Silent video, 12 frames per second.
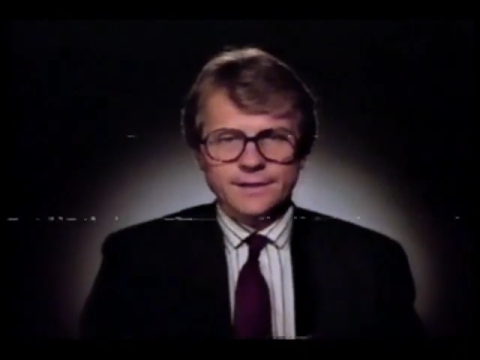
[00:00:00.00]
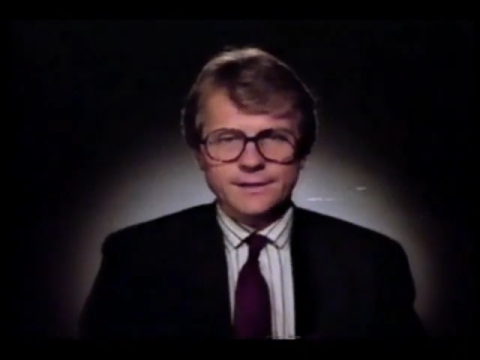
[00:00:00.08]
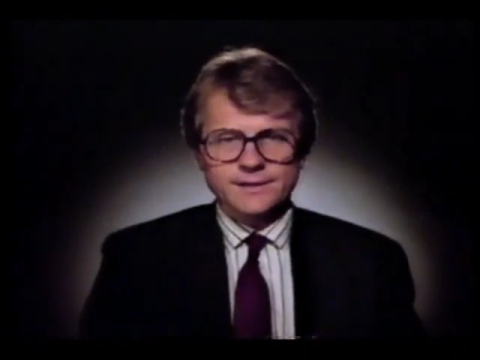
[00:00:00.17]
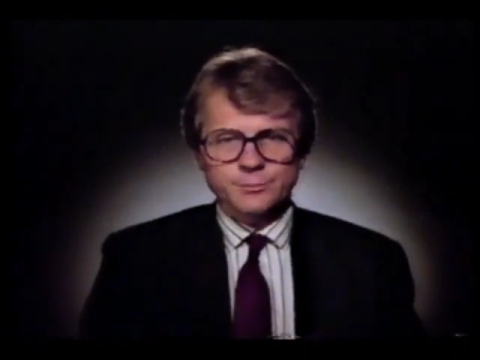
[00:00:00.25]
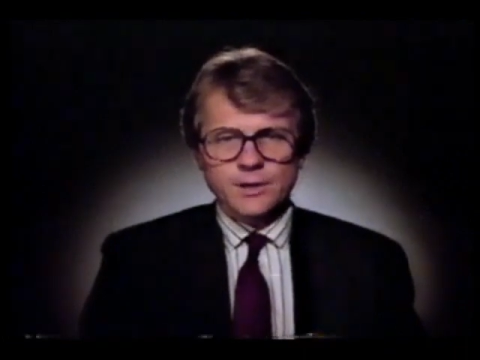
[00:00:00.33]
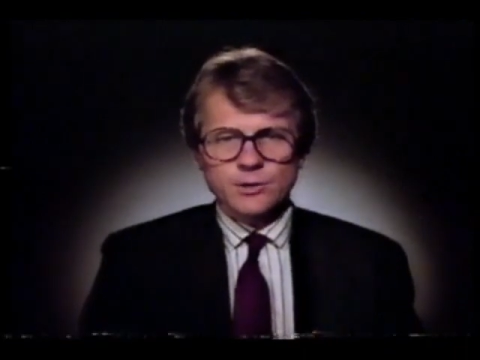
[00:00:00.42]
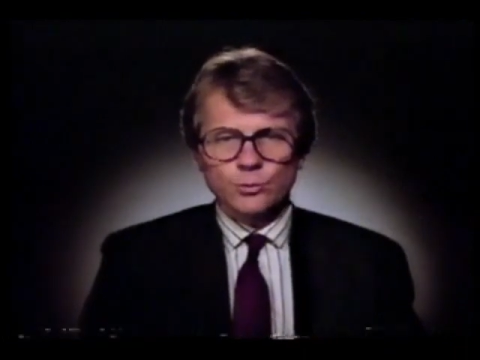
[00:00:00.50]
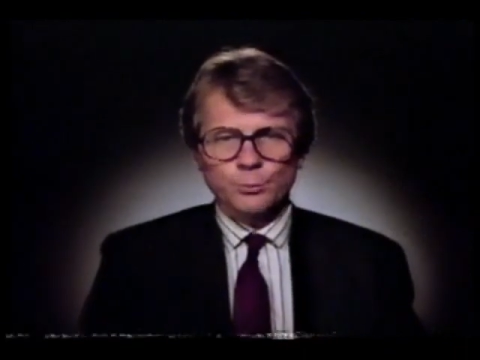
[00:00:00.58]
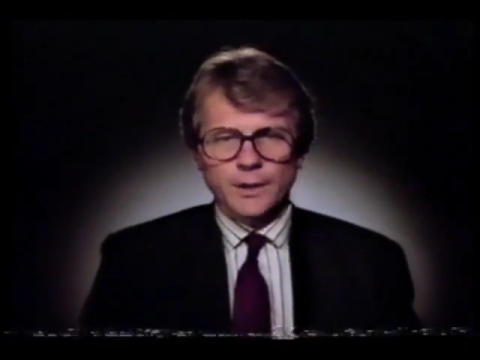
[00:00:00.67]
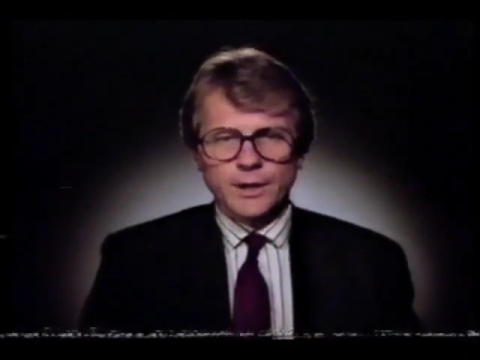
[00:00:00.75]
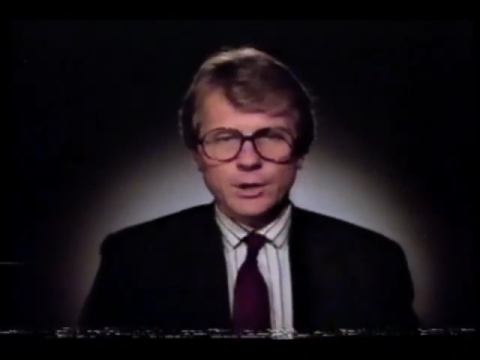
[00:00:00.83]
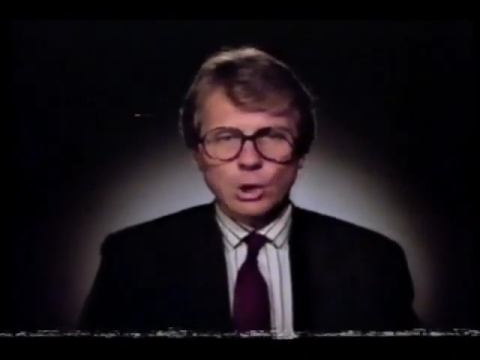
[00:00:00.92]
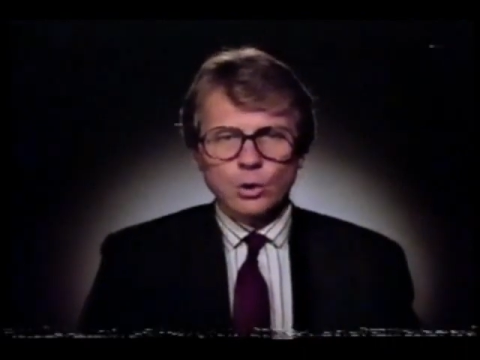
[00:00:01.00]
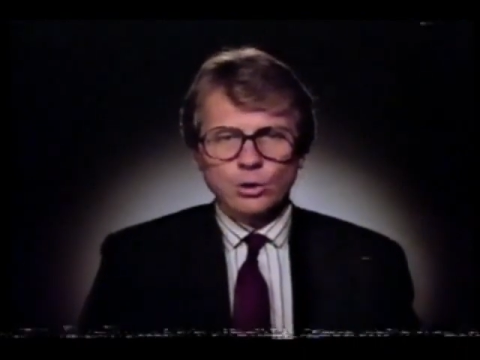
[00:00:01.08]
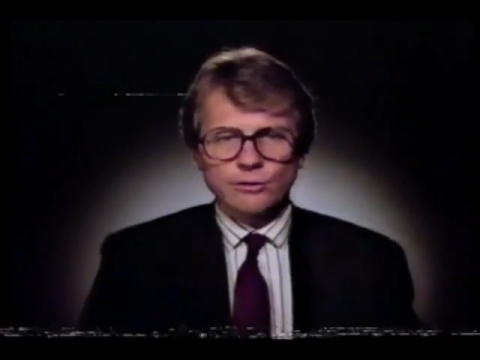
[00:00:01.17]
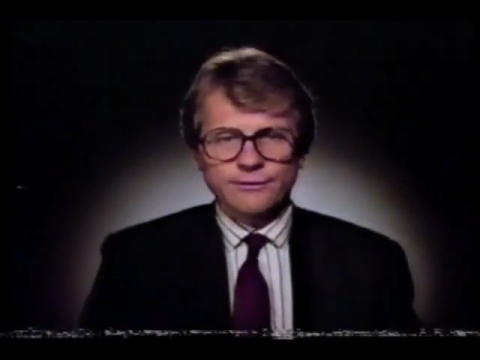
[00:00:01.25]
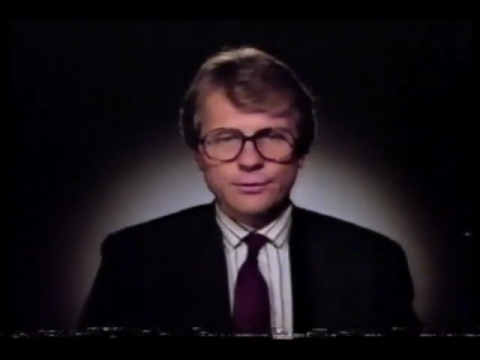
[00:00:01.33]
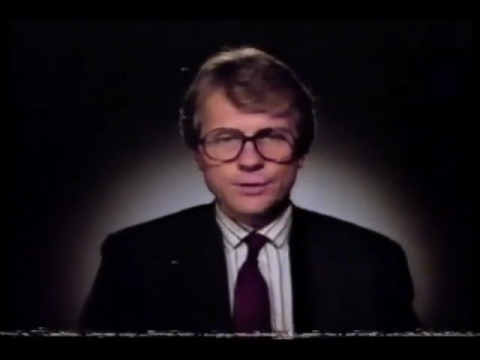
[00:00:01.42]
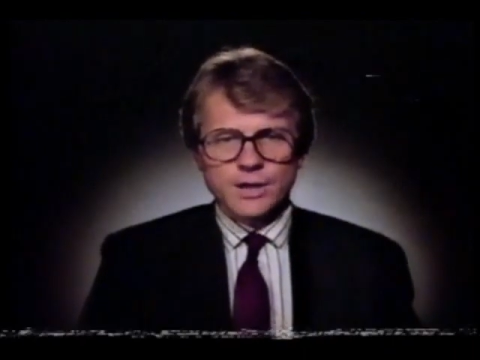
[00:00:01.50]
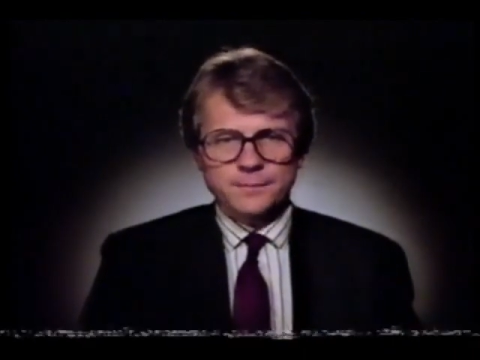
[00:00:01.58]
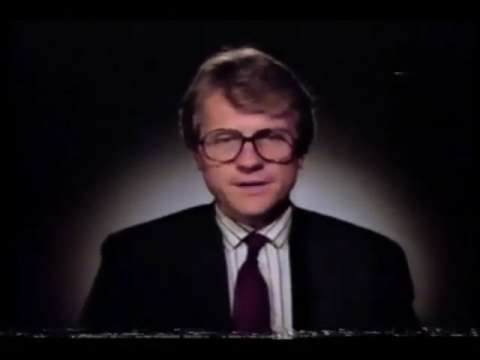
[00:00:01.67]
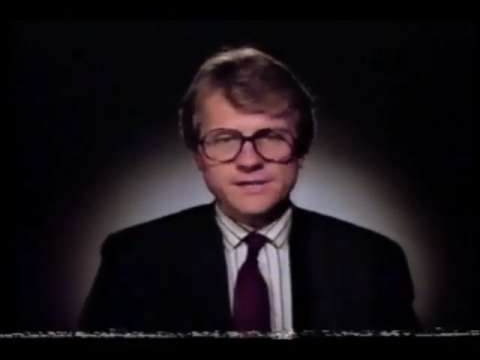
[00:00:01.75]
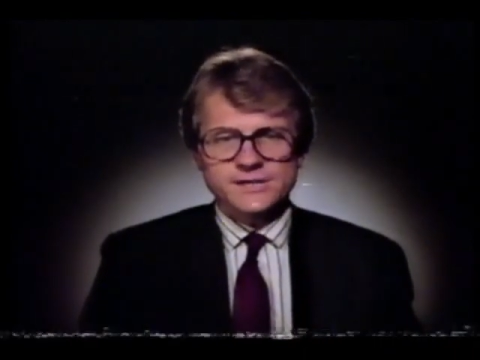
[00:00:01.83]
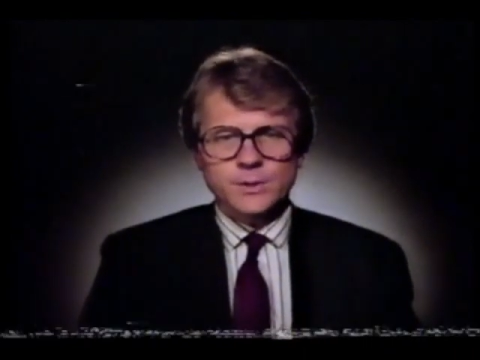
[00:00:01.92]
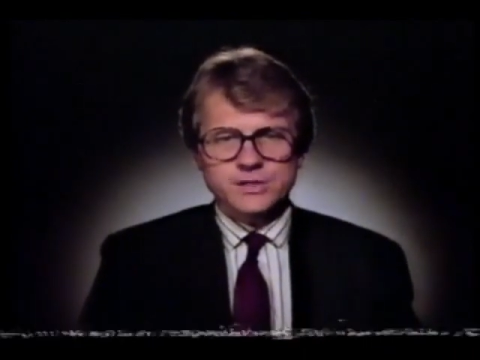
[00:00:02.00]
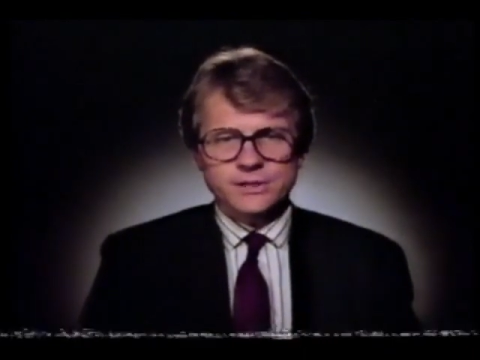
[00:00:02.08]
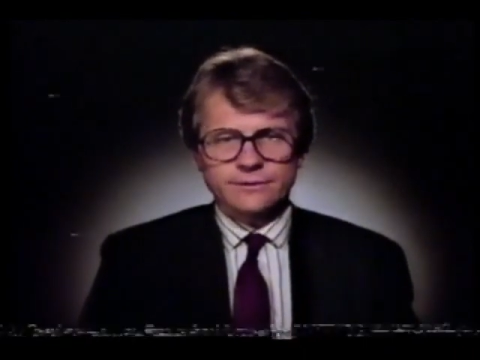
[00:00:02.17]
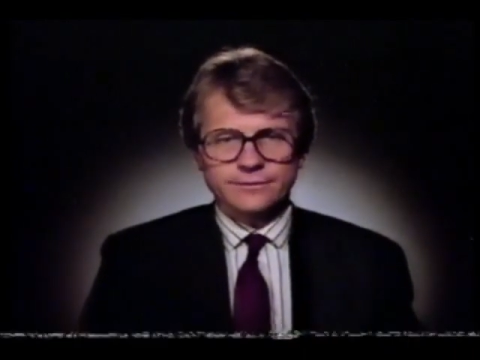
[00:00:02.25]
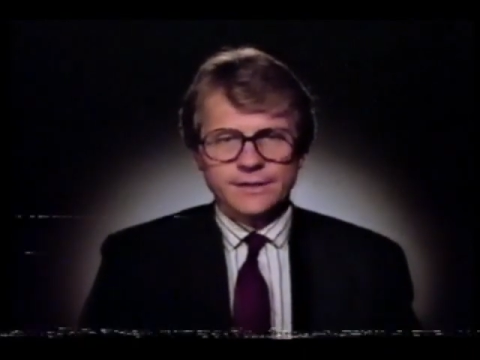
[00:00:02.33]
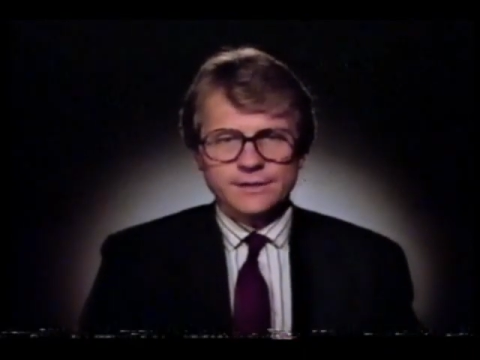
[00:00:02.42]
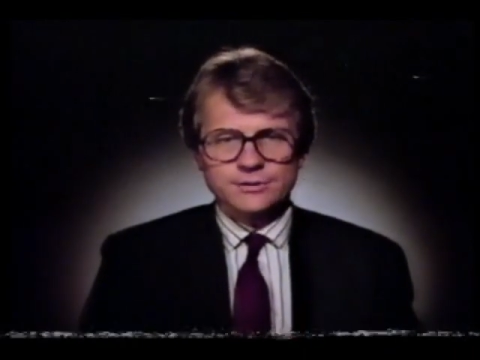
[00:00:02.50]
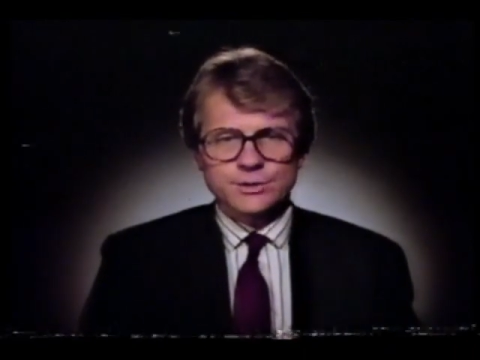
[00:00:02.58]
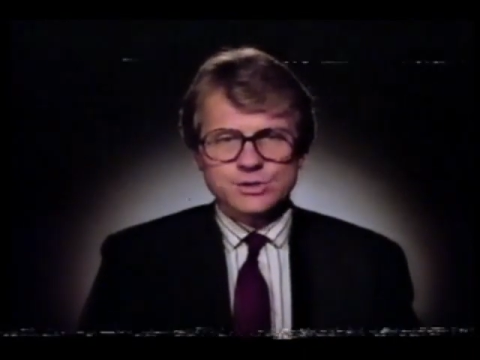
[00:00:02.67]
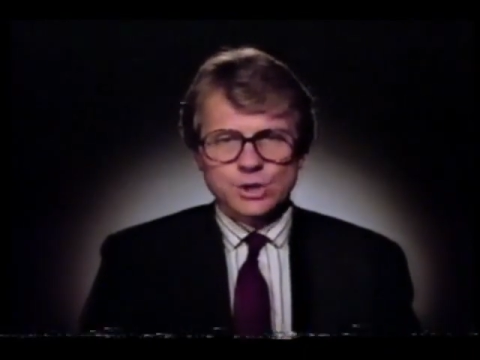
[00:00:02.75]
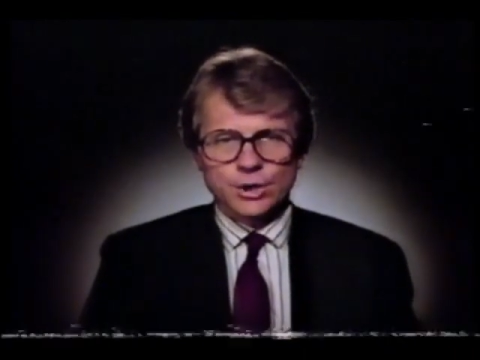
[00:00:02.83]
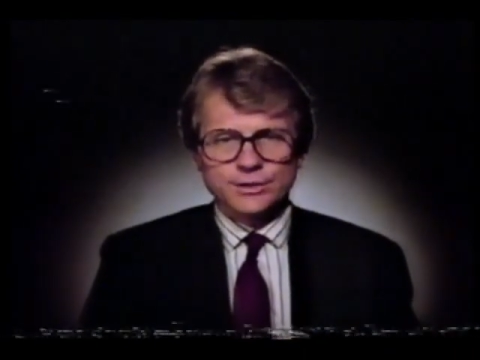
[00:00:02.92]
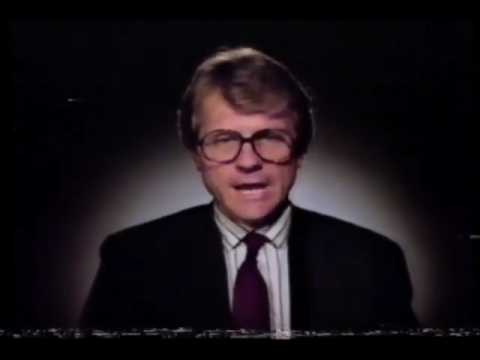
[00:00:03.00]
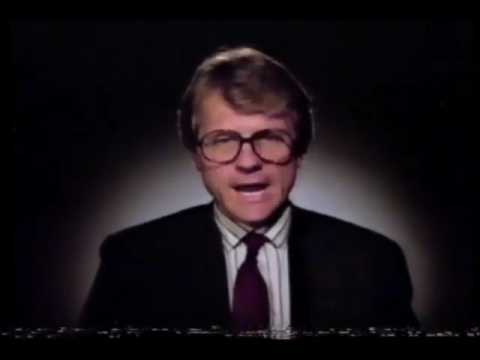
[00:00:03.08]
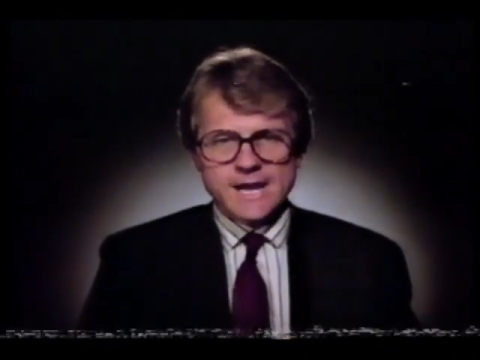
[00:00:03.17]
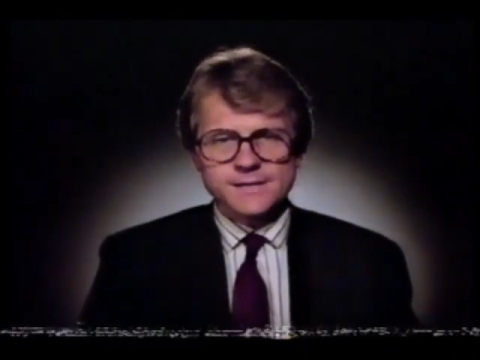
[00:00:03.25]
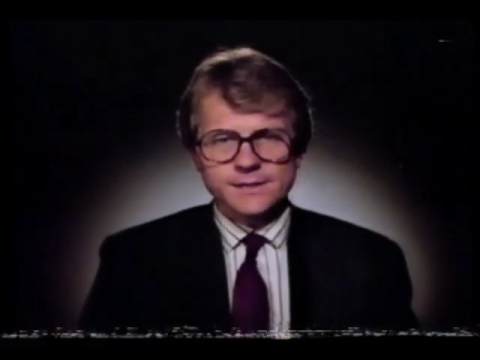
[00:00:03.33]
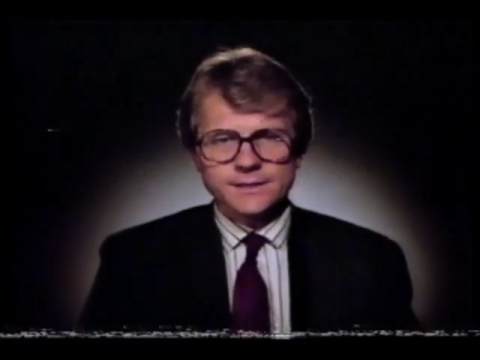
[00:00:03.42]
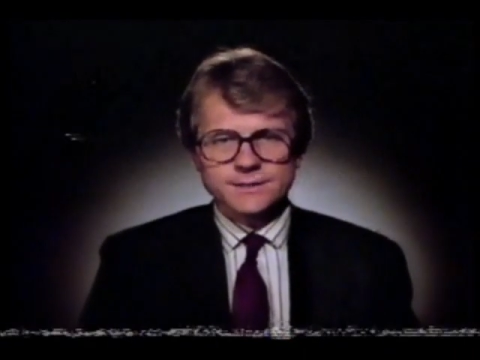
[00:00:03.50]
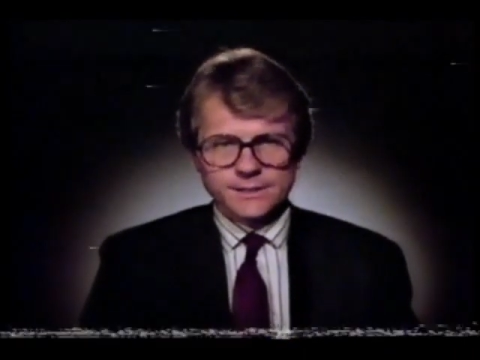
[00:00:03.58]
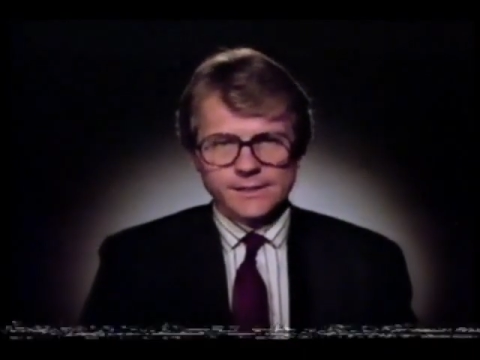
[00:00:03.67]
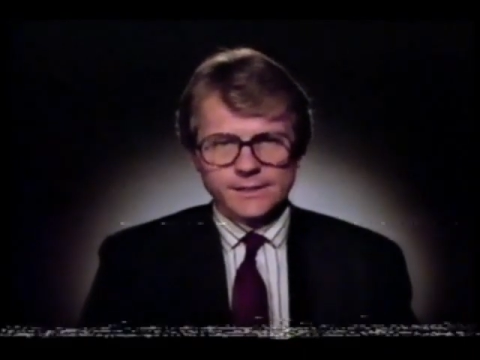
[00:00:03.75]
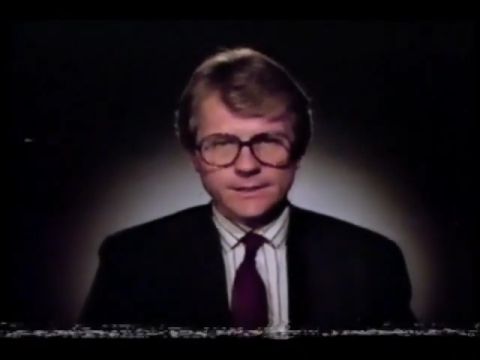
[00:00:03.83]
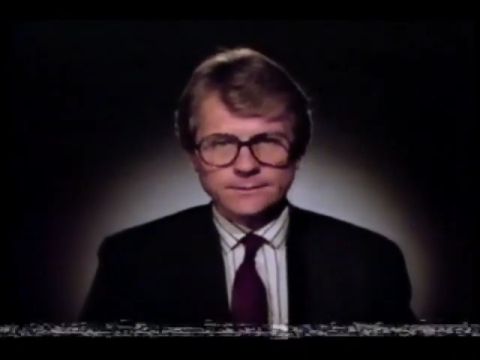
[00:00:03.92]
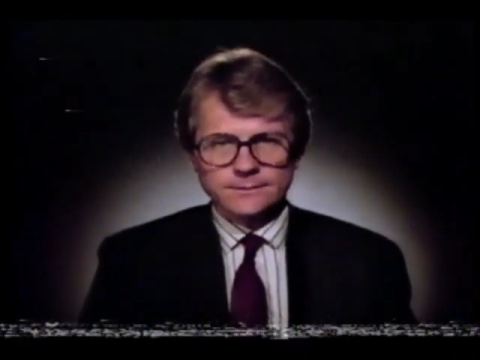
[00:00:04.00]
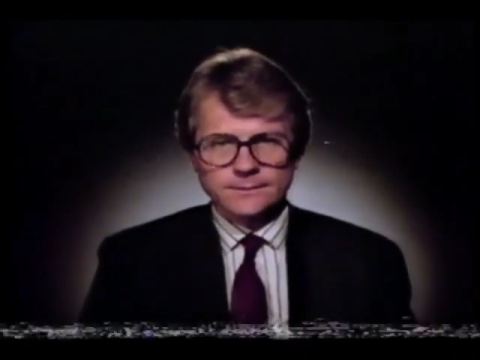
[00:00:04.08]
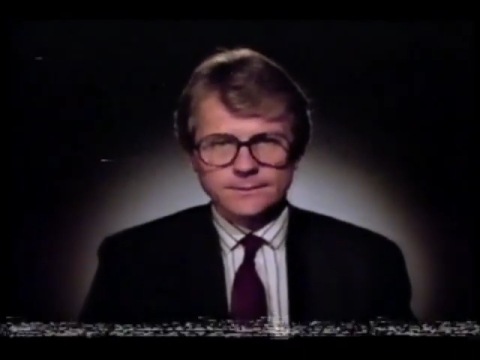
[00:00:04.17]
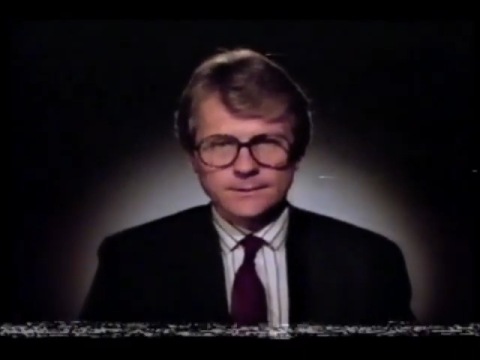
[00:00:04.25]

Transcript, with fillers: satisfied, Sprint will pay your local phone company's switching fee to return to AT&T.